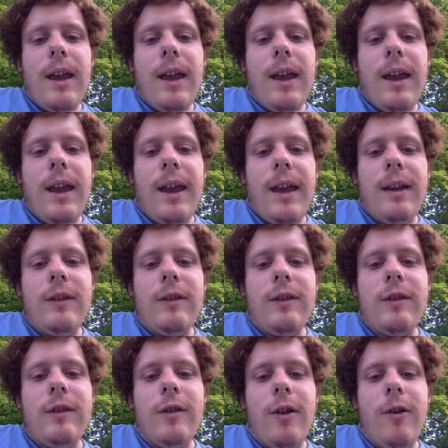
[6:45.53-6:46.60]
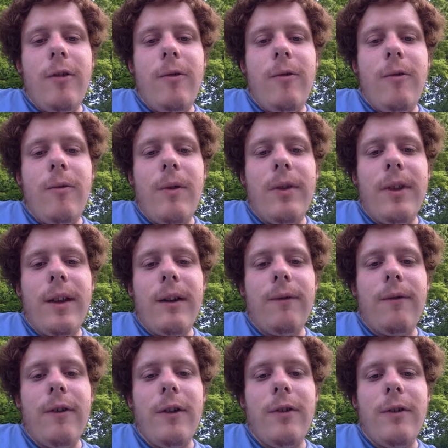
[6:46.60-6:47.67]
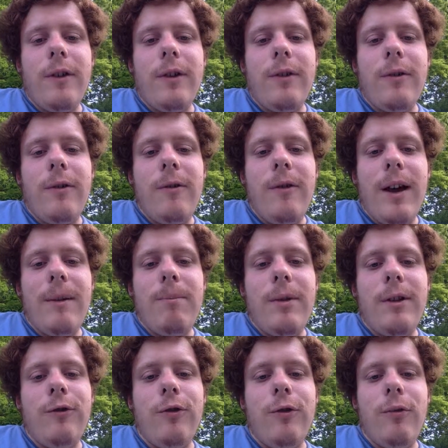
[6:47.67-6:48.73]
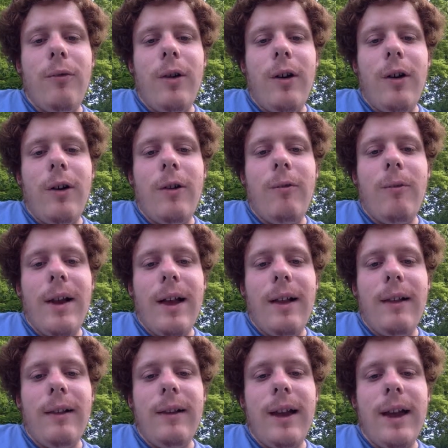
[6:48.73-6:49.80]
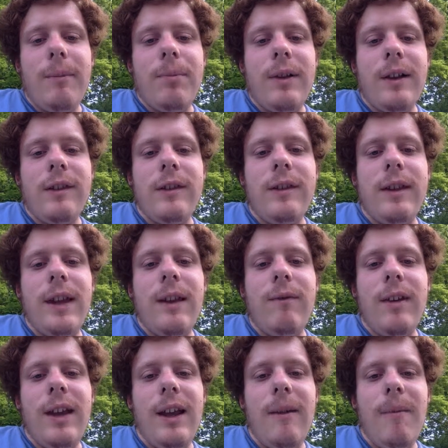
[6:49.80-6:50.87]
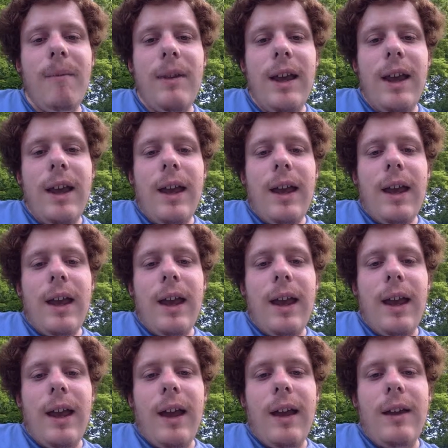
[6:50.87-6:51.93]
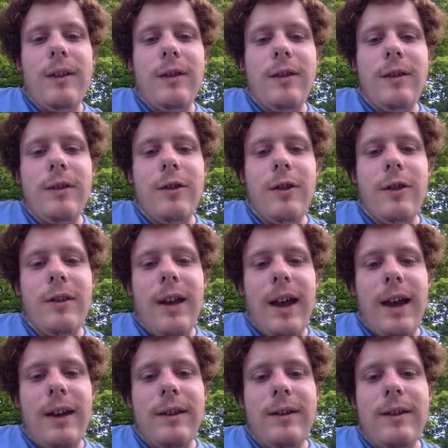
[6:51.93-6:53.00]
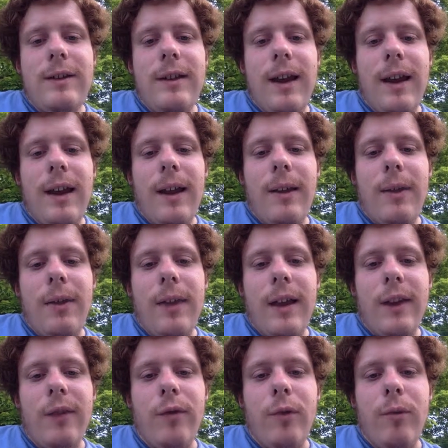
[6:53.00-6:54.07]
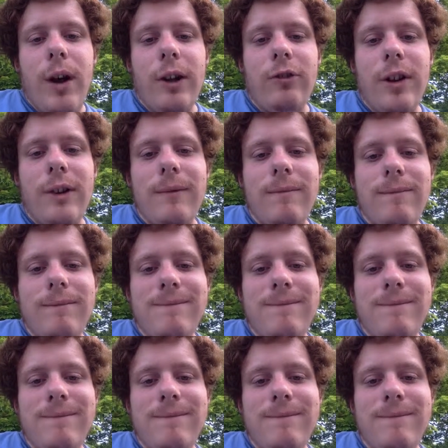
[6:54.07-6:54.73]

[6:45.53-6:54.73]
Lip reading: And so, without further ado, I bid you all well, a pleasant evening, and good night, and thanks for watching.